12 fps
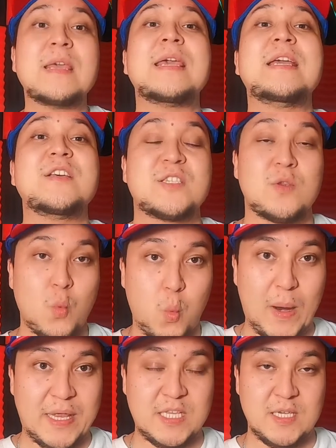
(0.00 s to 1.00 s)
innocent
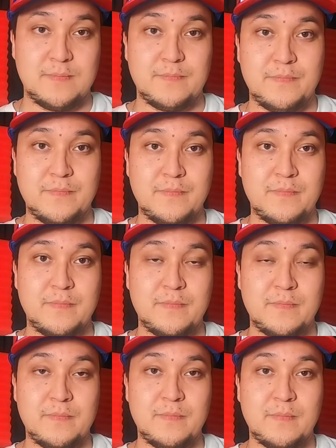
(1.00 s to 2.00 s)
victim
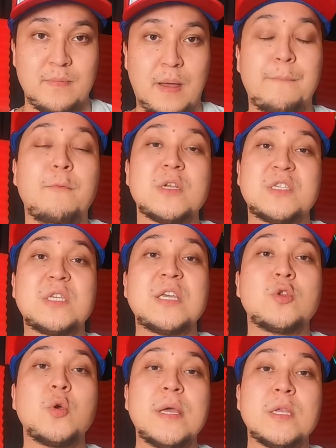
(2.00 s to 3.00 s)
of what they're
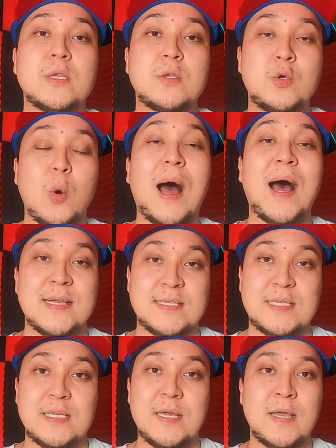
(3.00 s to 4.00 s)
doing to
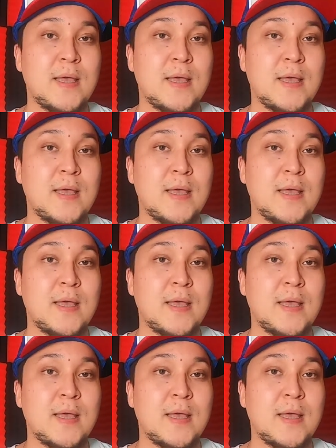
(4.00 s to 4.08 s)
us.